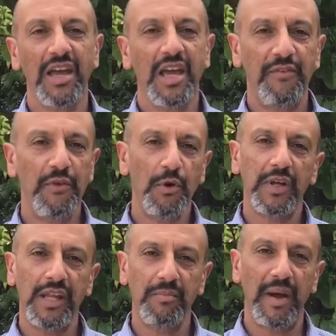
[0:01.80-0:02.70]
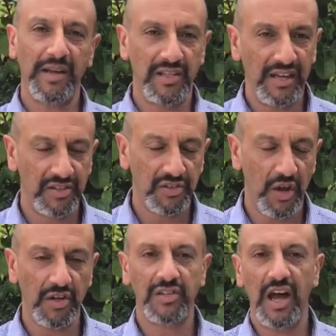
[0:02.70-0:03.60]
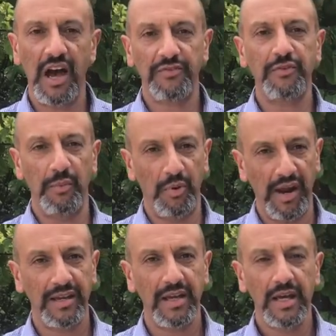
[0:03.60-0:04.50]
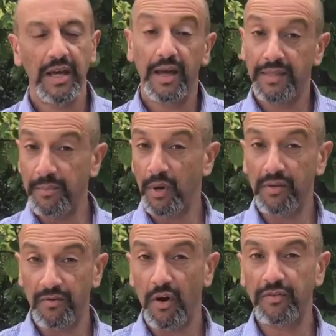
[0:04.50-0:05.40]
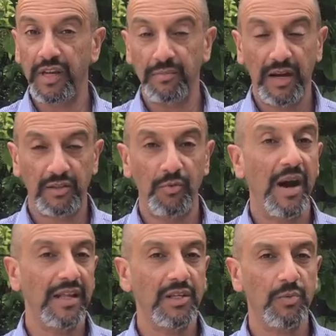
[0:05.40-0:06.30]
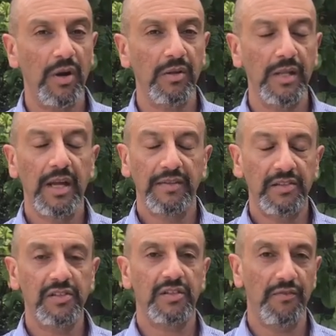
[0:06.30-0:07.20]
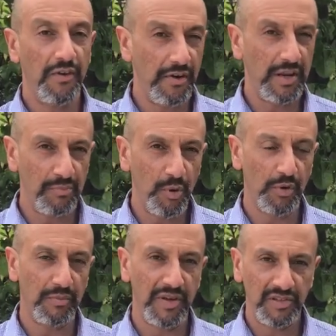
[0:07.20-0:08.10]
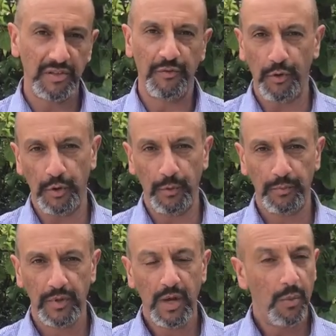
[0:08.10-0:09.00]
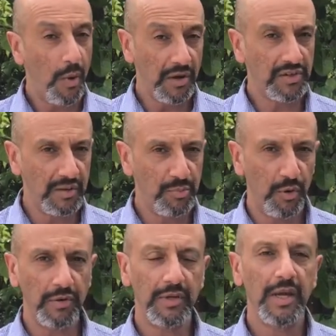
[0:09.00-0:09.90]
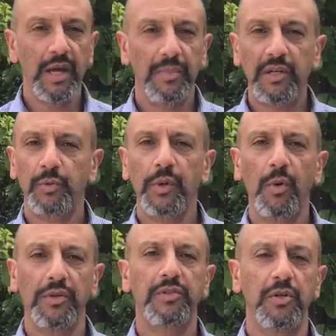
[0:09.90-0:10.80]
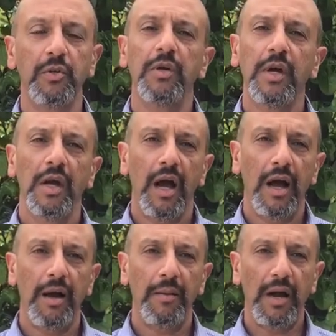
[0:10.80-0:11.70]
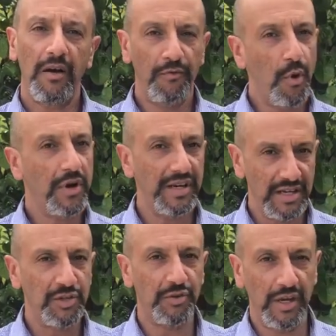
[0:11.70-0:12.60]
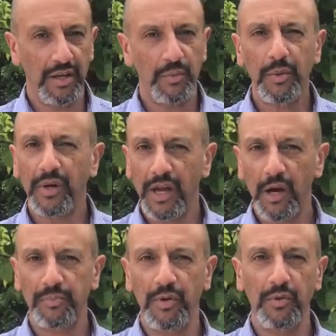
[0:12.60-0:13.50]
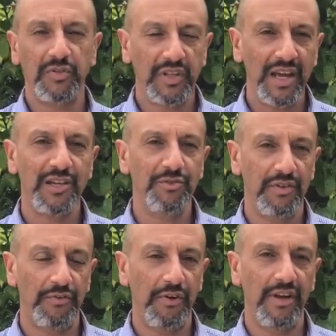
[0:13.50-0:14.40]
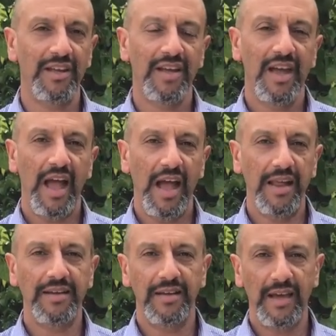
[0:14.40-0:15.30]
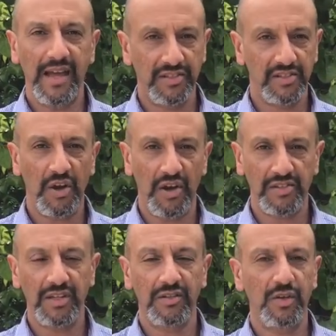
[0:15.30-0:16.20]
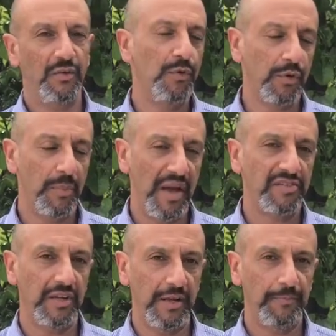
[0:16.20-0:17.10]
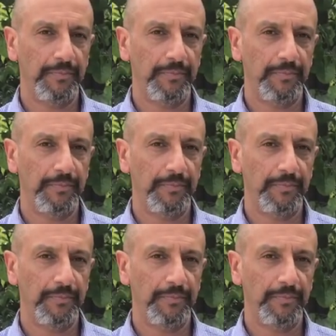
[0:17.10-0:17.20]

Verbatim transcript: if you're getting back to exercise after a break, that might involve getting back to running as well. This is a very important message for you. Why is it important? Because we want to uh, avoid an injury. We want to help you stay injury free and exercising to your full capacity.